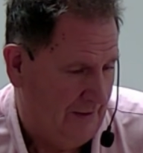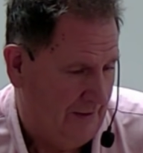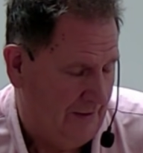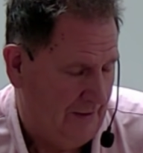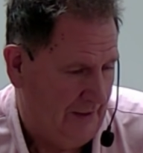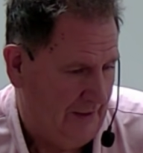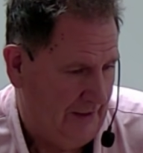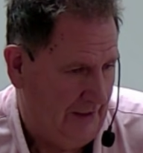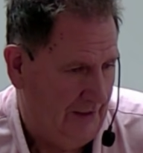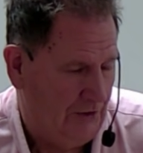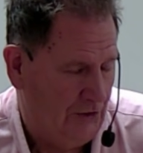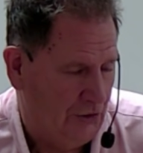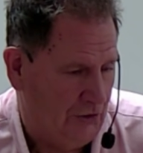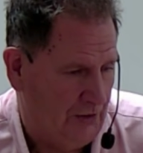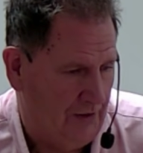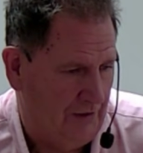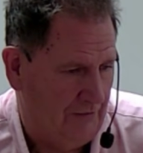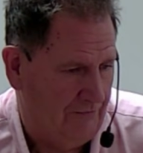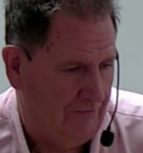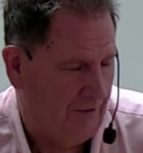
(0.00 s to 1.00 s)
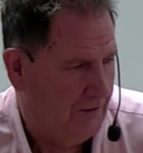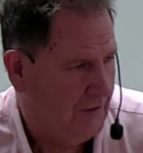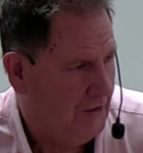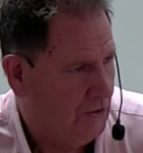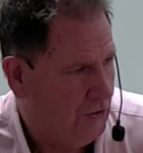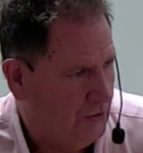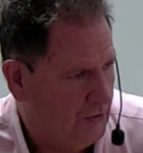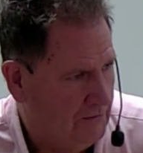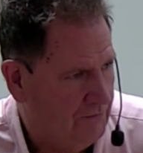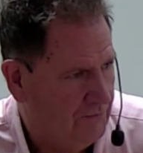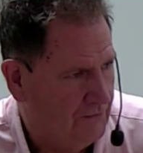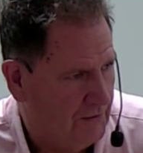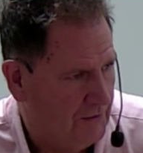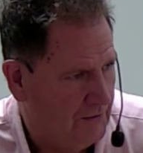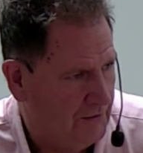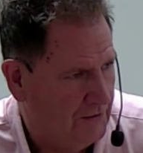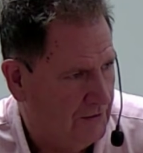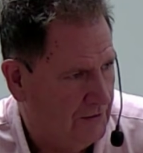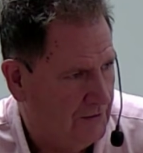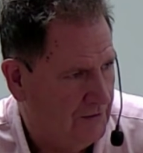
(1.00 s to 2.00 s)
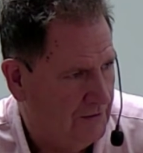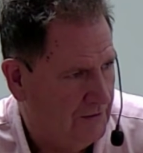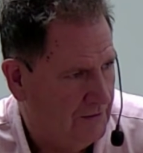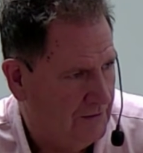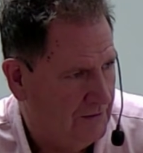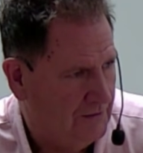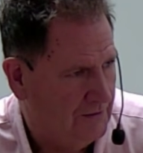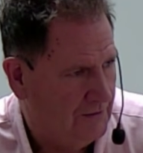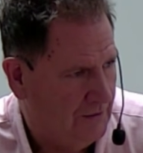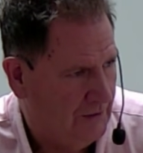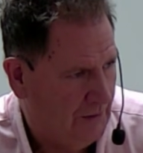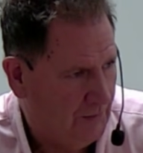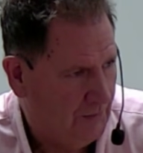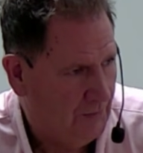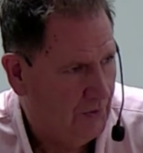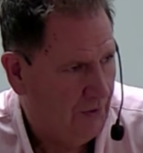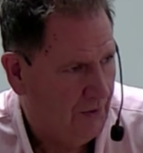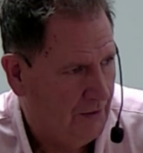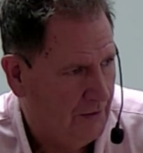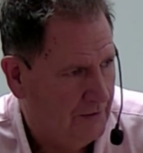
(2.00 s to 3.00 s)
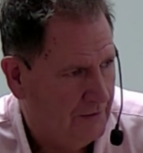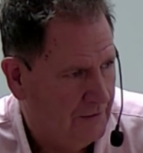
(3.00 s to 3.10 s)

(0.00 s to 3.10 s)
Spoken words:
It didn't turn out very good for lumber.